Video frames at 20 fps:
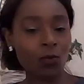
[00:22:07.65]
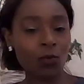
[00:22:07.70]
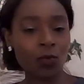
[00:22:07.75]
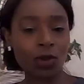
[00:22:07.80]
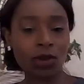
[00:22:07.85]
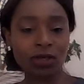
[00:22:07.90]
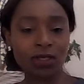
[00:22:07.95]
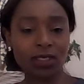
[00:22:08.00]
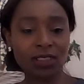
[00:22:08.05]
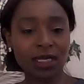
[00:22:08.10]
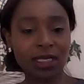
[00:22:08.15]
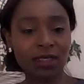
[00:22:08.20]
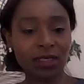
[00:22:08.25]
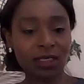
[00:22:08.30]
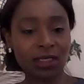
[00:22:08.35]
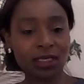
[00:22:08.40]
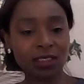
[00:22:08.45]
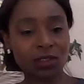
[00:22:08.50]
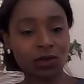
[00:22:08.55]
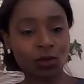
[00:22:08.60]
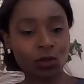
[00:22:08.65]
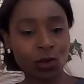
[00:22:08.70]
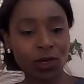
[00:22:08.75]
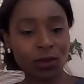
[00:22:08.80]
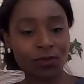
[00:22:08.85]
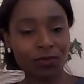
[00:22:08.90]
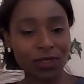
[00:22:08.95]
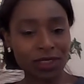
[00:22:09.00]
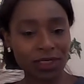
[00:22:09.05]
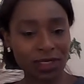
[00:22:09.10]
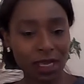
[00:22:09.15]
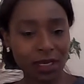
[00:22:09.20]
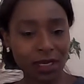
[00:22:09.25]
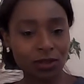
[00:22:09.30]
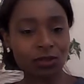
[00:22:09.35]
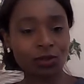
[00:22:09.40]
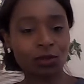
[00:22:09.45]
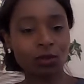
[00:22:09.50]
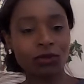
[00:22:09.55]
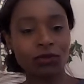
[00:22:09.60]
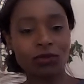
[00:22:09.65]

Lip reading: We understand that there's a 20% sort